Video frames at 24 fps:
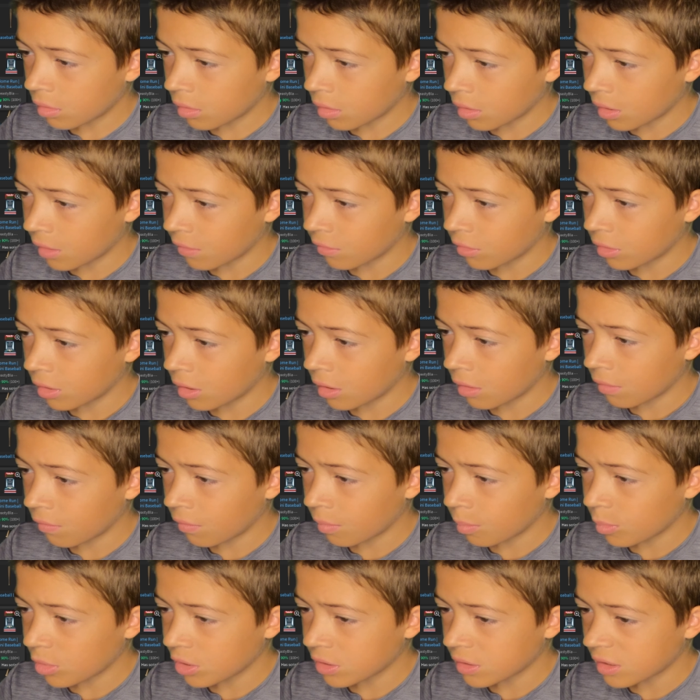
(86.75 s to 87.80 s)
Can I look at it
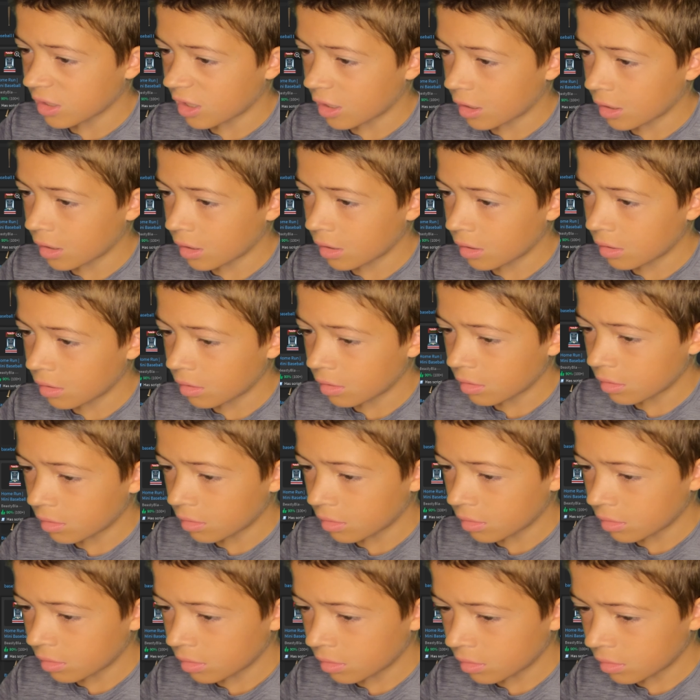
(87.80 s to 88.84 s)
from the side?
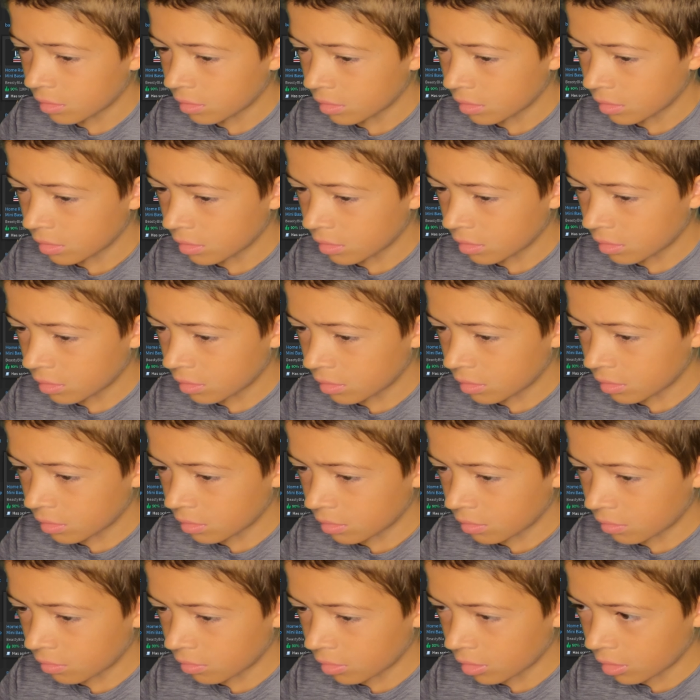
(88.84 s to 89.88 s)

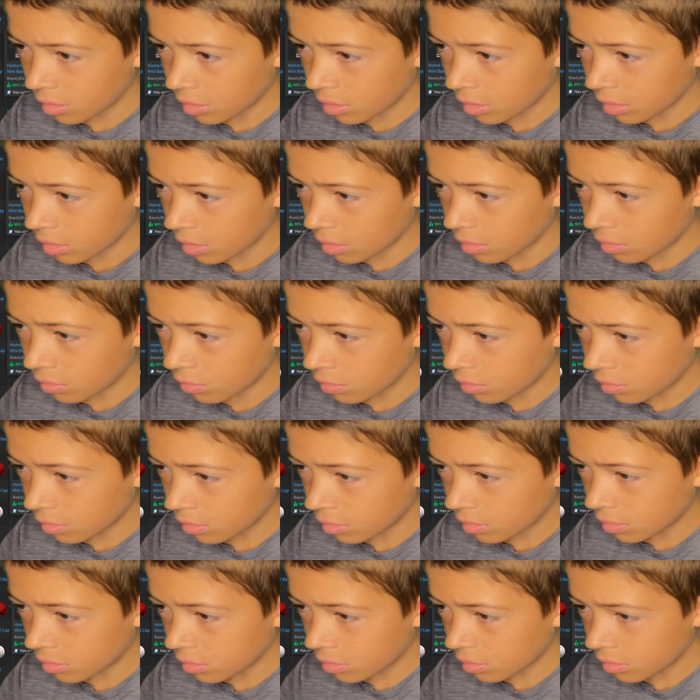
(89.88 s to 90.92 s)
Where'd it go?
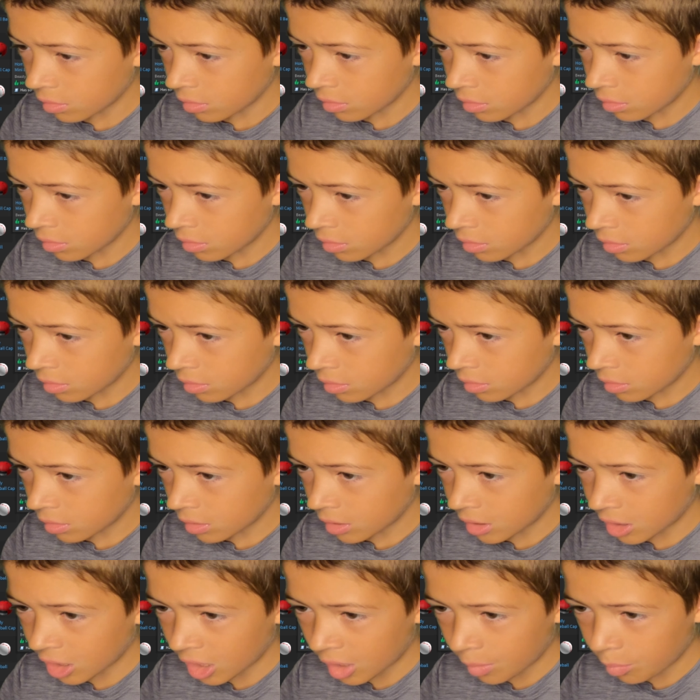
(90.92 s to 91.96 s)

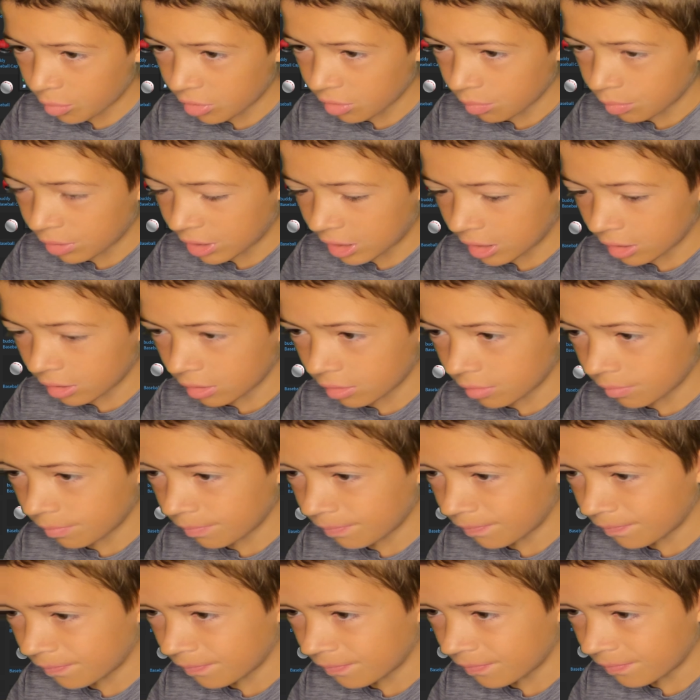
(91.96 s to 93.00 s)
top to bottom.